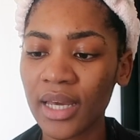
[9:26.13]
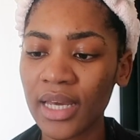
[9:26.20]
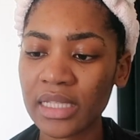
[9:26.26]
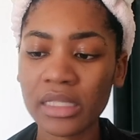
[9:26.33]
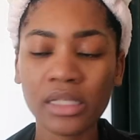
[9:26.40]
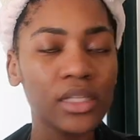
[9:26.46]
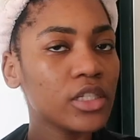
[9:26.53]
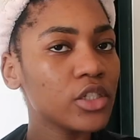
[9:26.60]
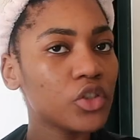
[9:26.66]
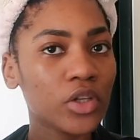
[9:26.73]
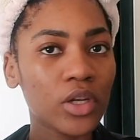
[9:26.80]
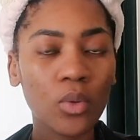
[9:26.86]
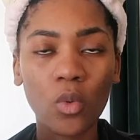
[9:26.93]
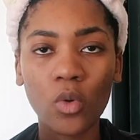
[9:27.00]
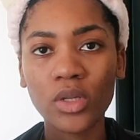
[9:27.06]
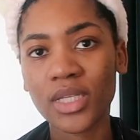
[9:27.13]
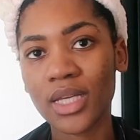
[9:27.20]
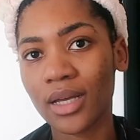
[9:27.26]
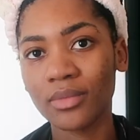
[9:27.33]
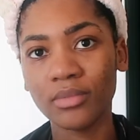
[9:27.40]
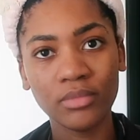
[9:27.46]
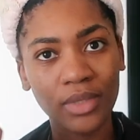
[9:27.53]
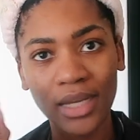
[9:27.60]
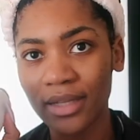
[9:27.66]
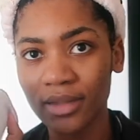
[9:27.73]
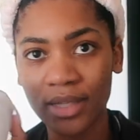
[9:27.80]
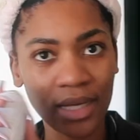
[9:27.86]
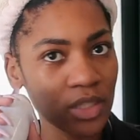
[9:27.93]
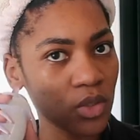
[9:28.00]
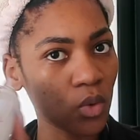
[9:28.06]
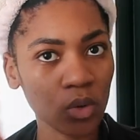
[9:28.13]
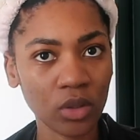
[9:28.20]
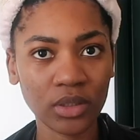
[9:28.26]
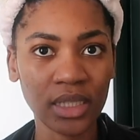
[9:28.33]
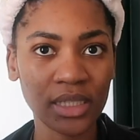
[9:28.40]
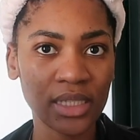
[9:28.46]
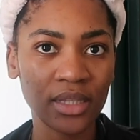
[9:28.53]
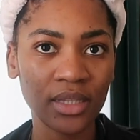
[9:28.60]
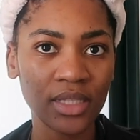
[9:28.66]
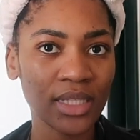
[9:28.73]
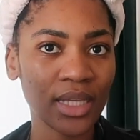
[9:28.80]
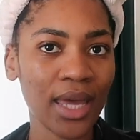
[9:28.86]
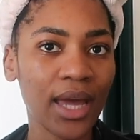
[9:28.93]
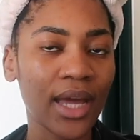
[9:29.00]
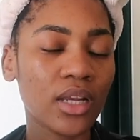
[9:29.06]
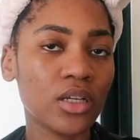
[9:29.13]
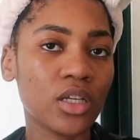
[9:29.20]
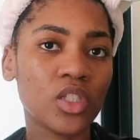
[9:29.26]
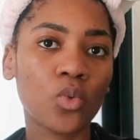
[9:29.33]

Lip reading: It's literally water, like that's all that's in this can.